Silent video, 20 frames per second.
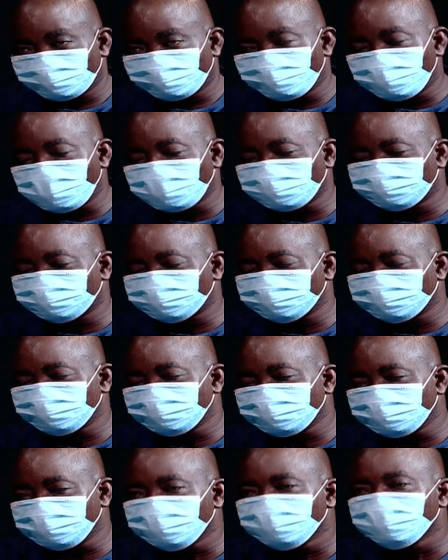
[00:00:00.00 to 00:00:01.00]
Mm -hmm. What
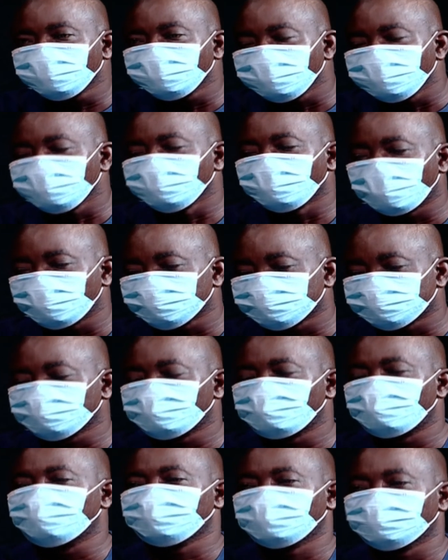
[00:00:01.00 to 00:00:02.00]
did he
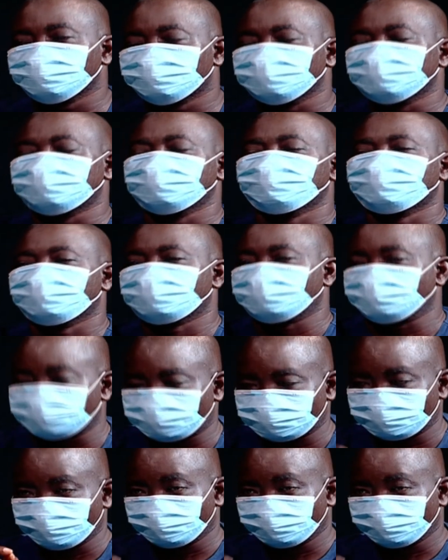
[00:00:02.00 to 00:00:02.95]
also honor certificate?